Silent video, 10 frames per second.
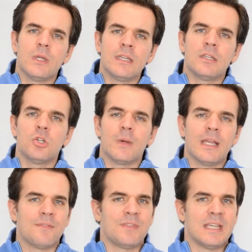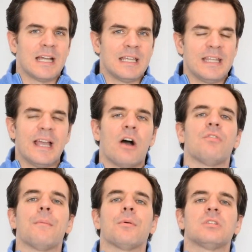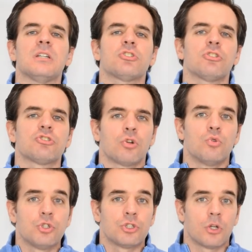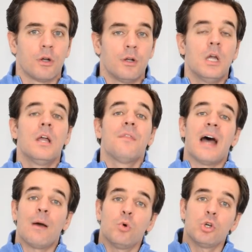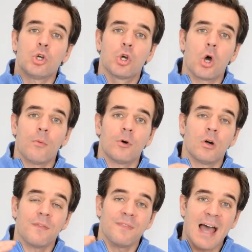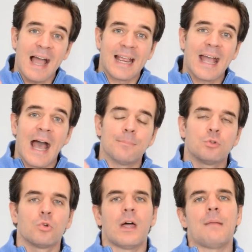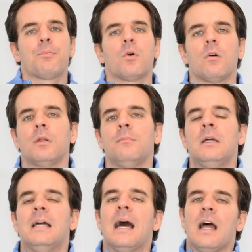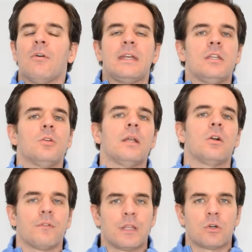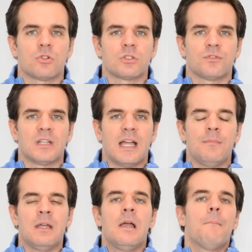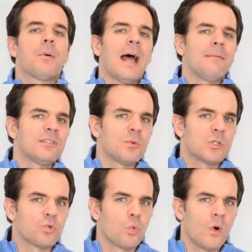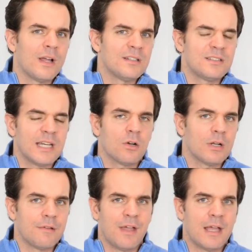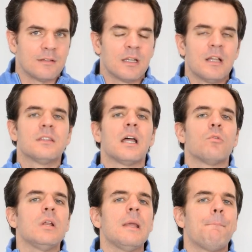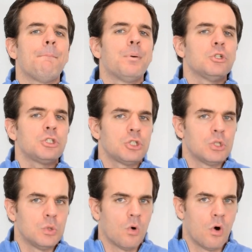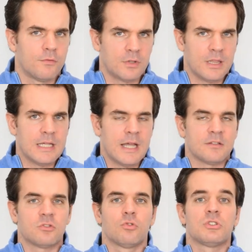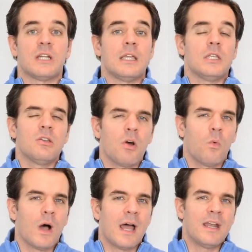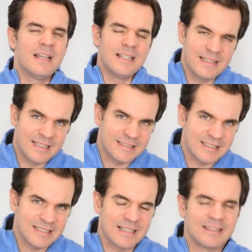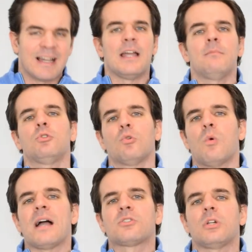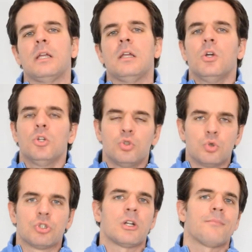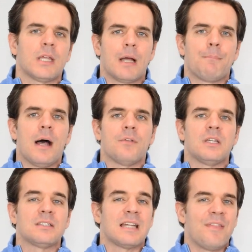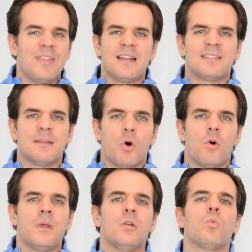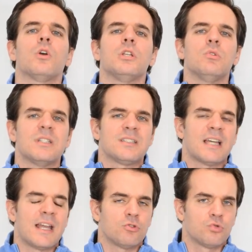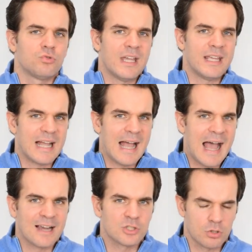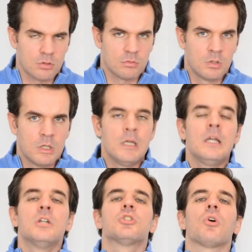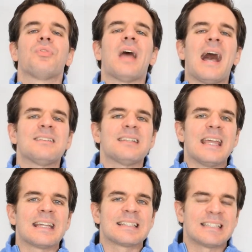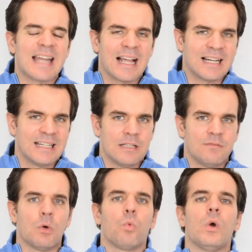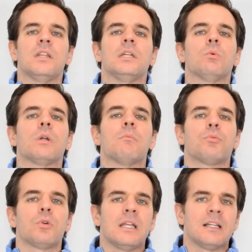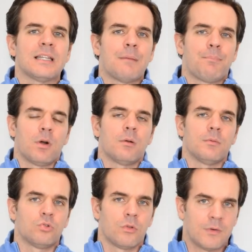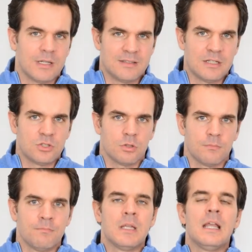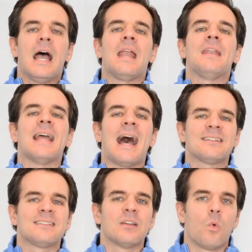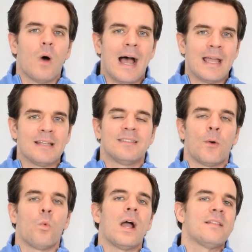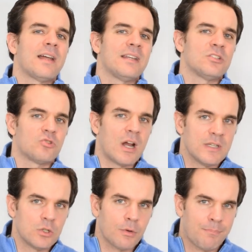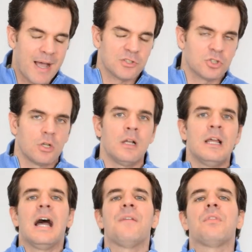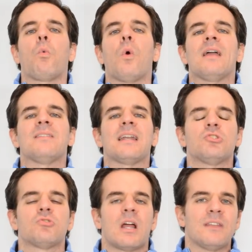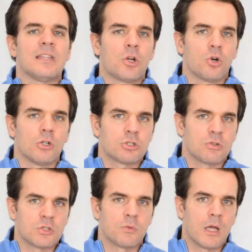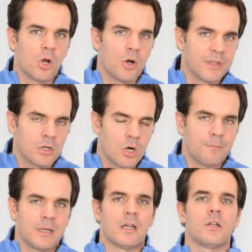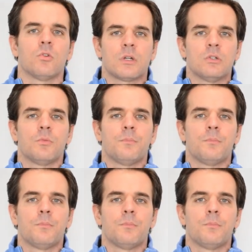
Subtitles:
incubated the idea of a potential solution that would cover that gap to that problem and how that incubated over the course of time? Perhaps there was one single event that really pushed you over the edge to say, you know what, this is the time to actually do something about this. And that's the moment where you decided to take action. So that's exactly the way that you want to bring that problem to their attention. And that's the why that is driving your passion and the why that is driving the culture as well of the company that you're looking to